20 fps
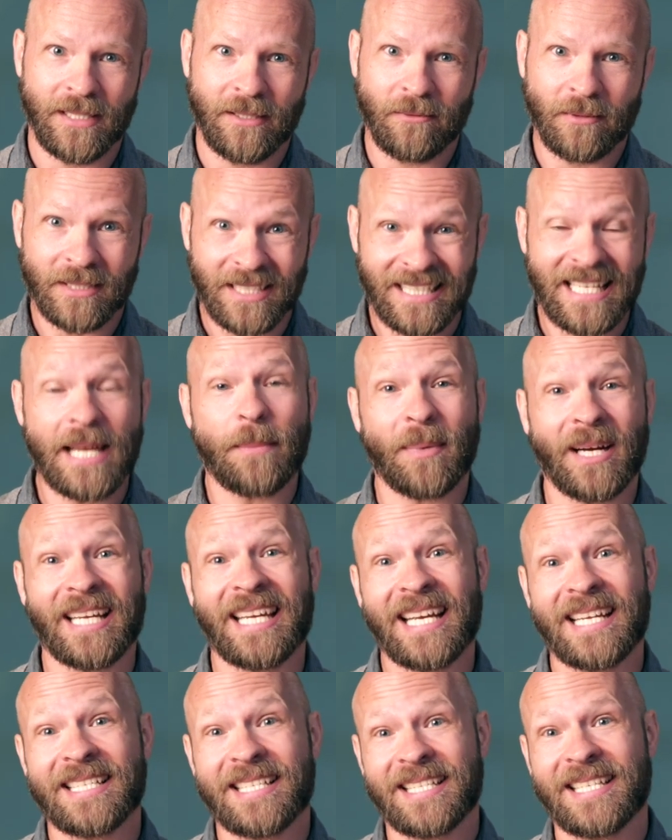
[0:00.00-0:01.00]
Well, today my
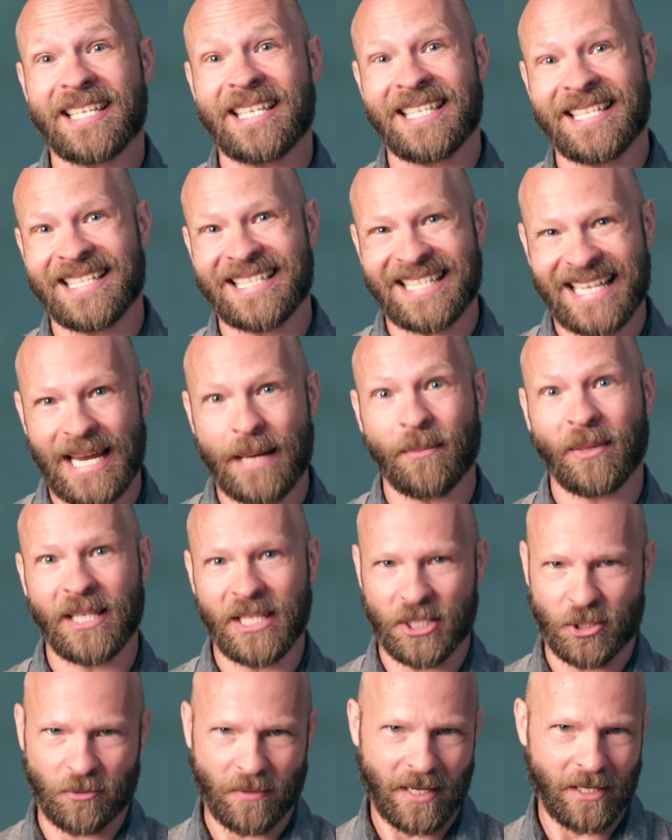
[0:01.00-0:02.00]
guest is Emily
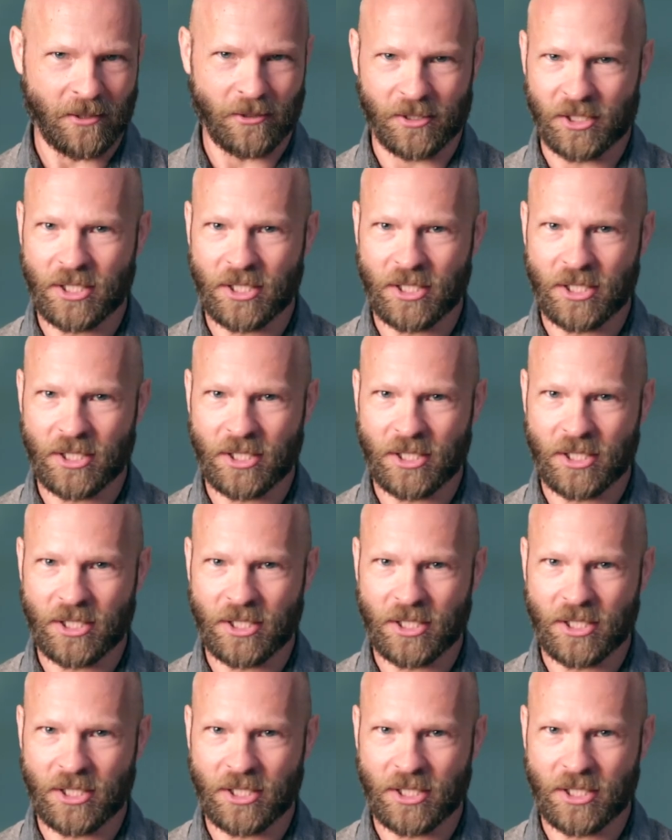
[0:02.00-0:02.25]
Shrader.